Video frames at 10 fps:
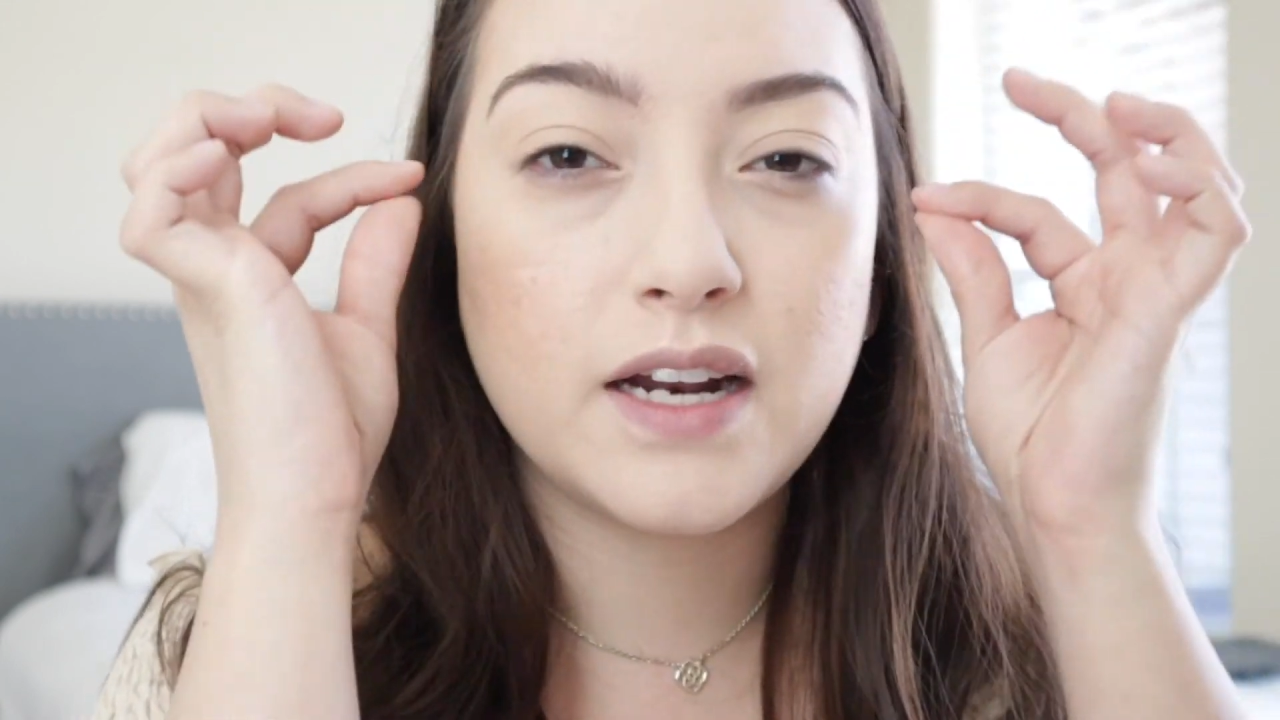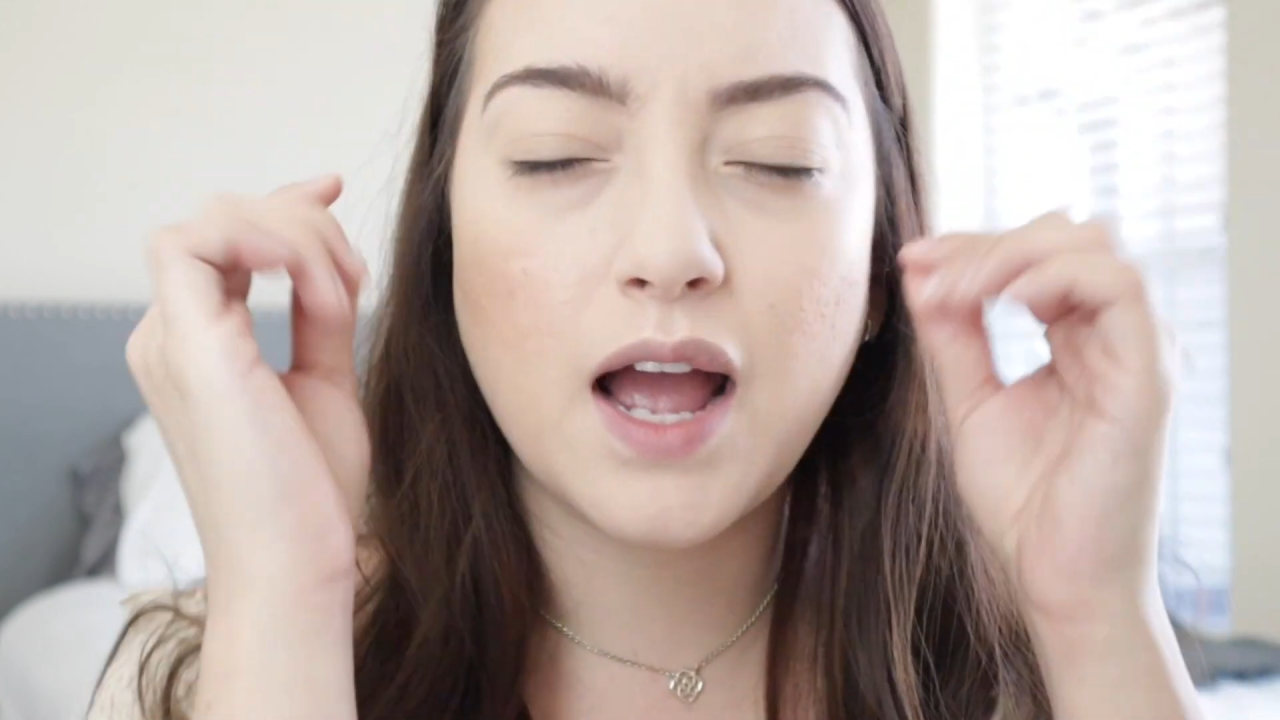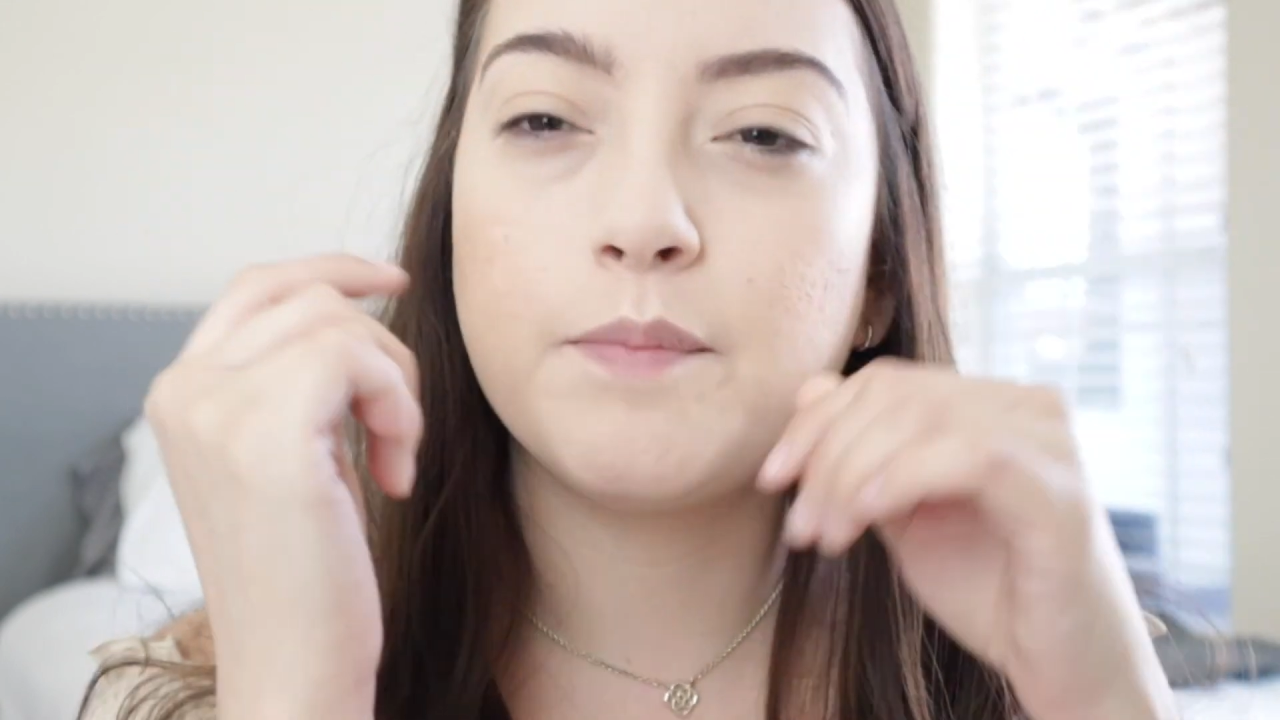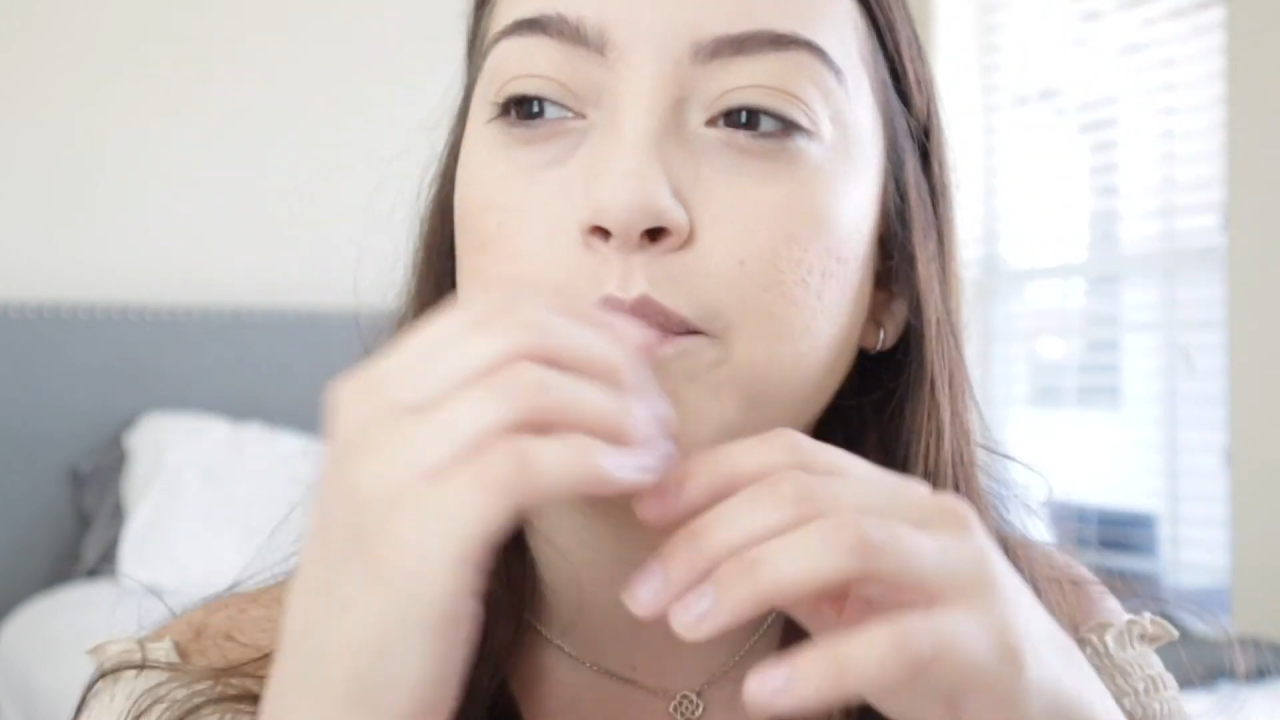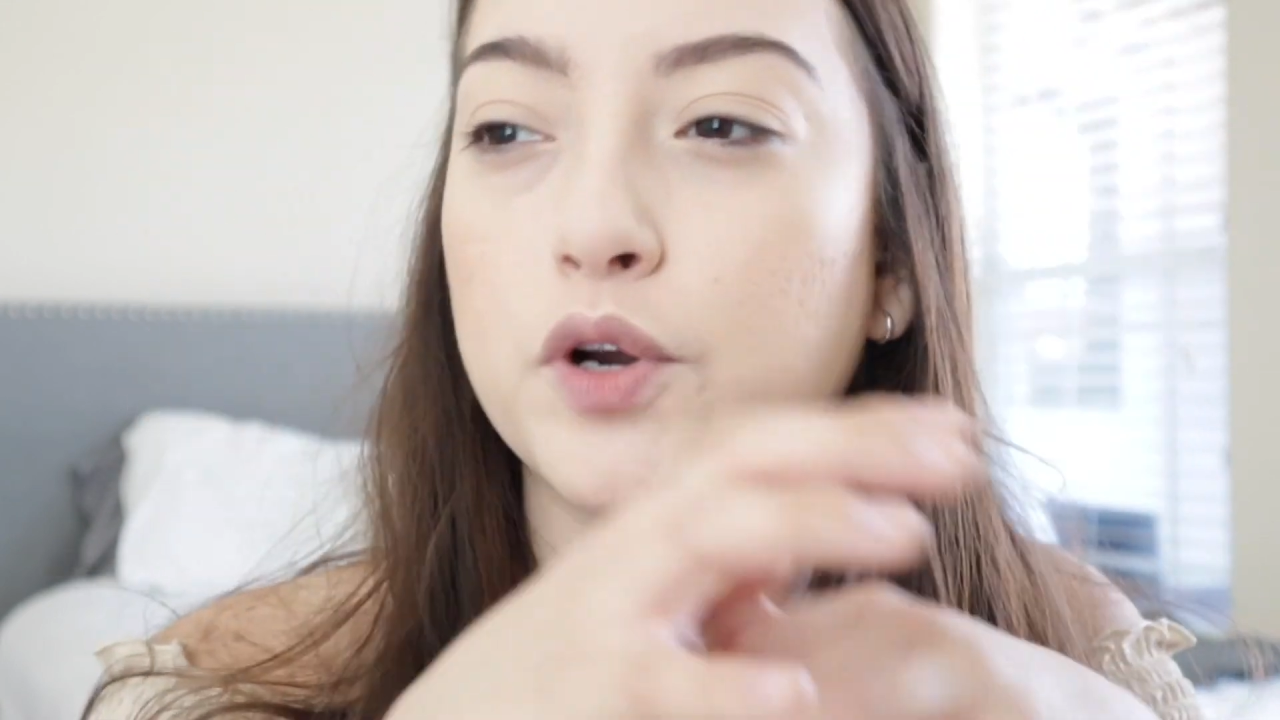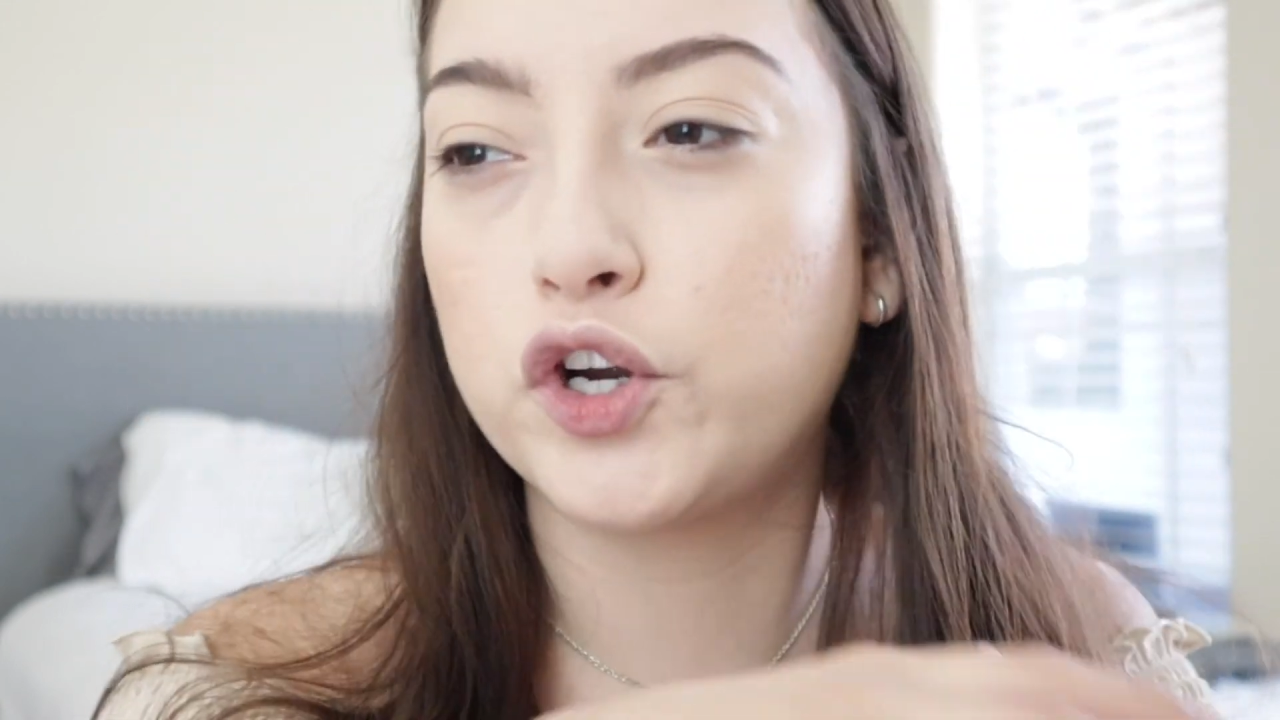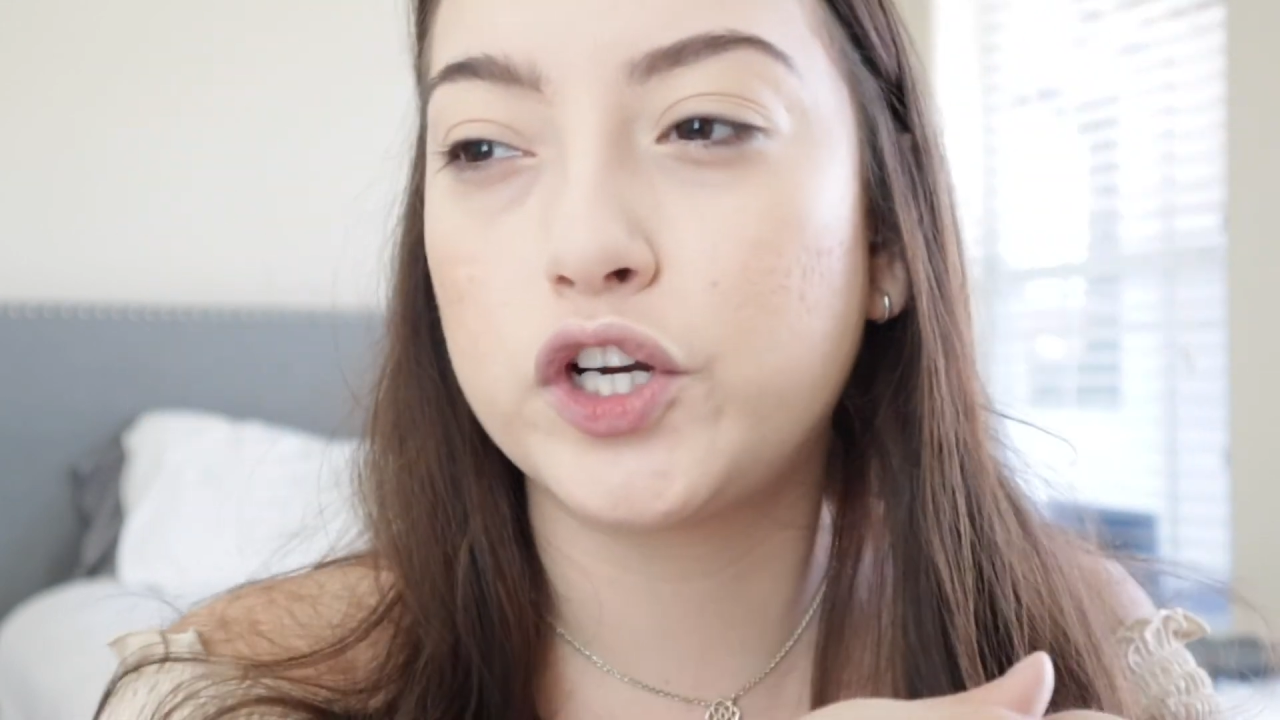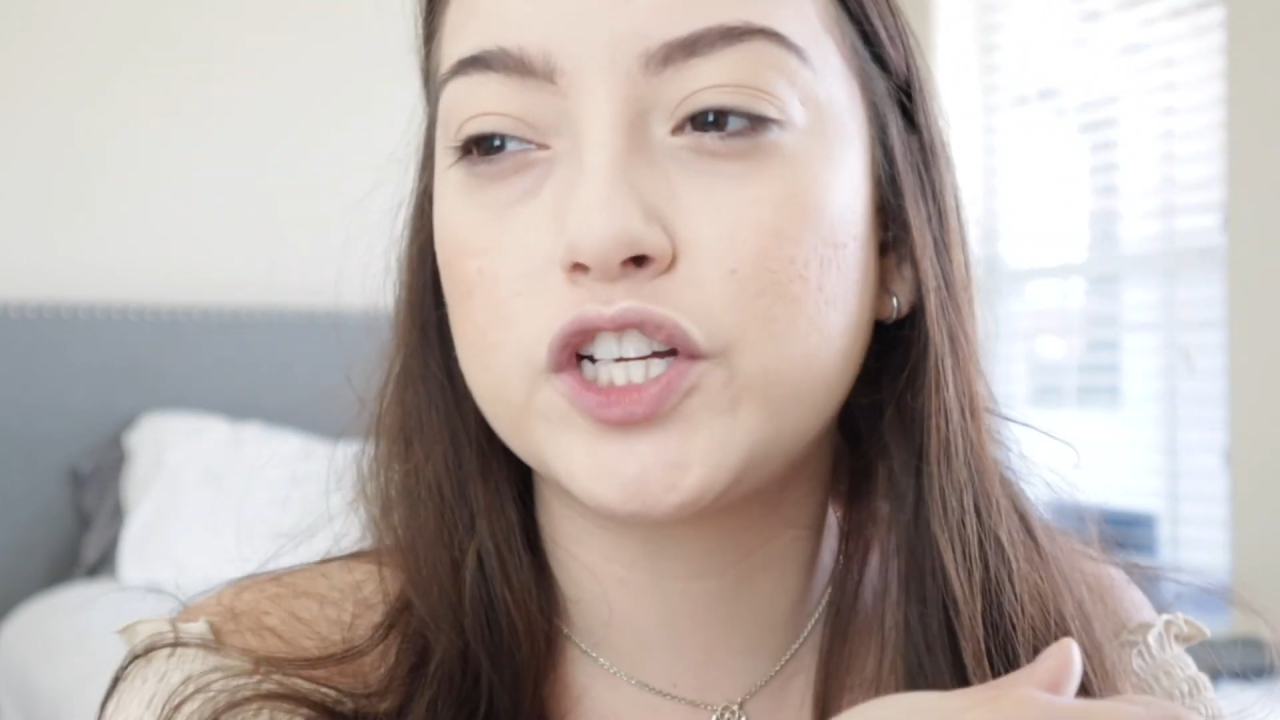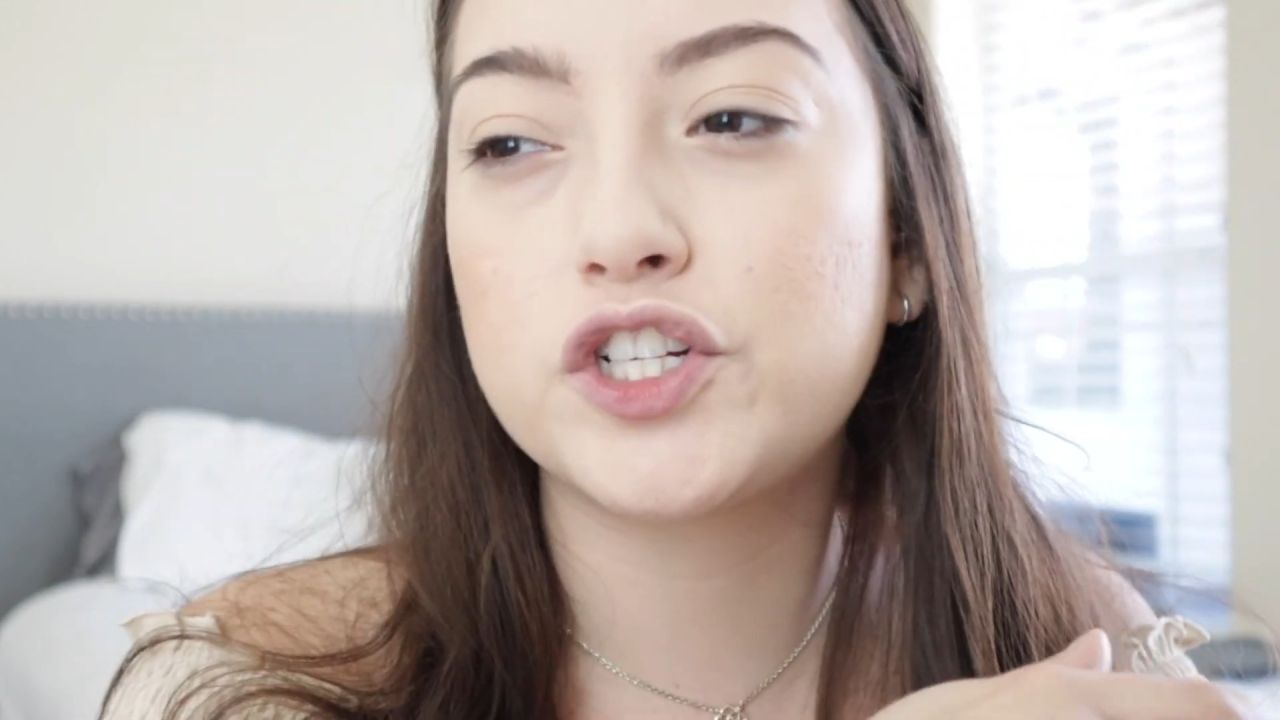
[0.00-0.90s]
I'm pretty